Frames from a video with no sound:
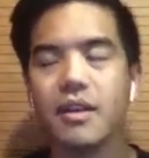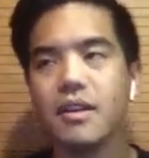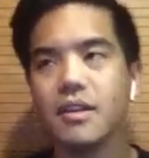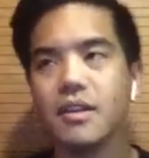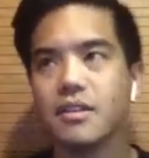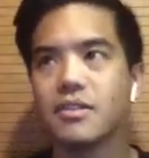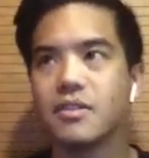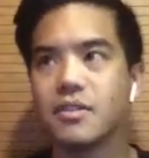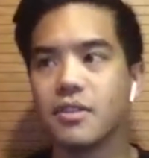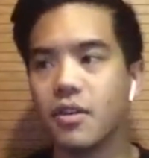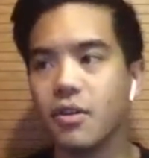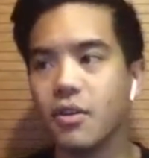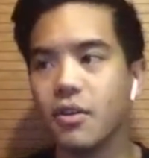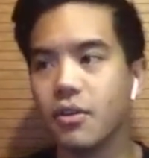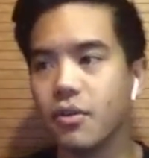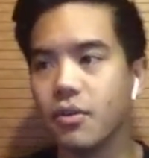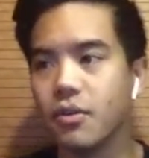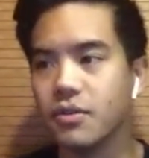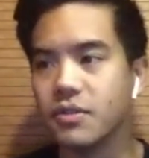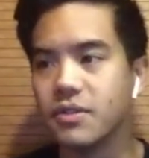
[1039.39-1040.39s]

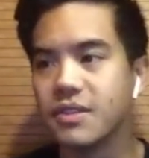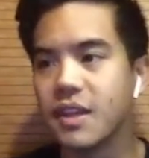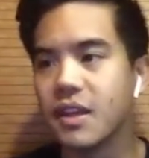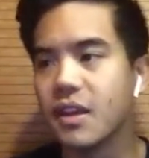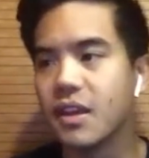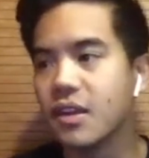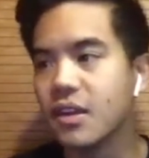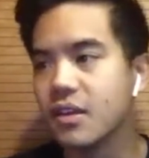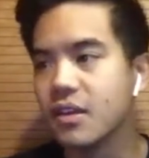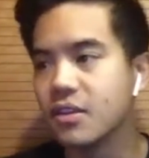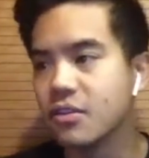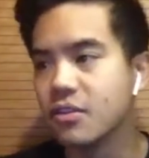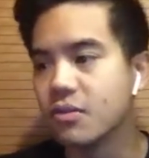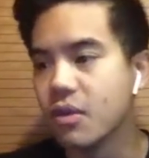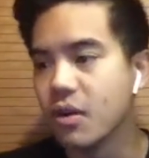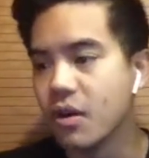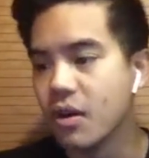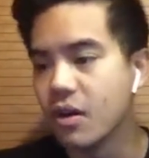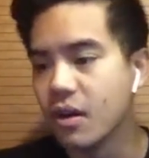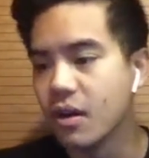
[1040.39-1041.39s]
so say you
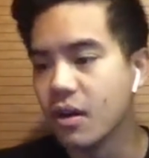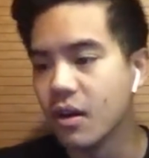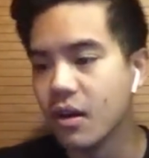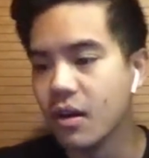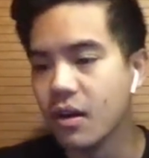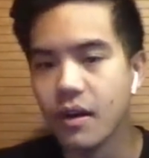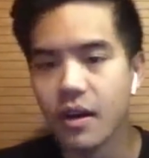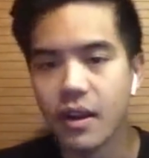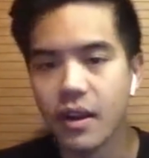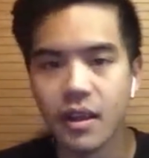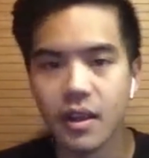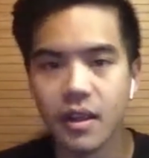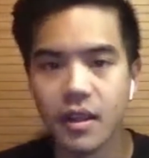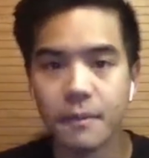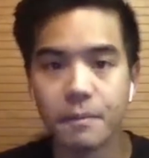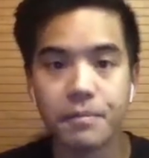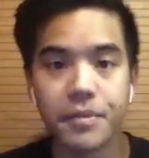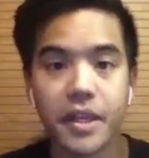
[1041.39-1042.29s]
are a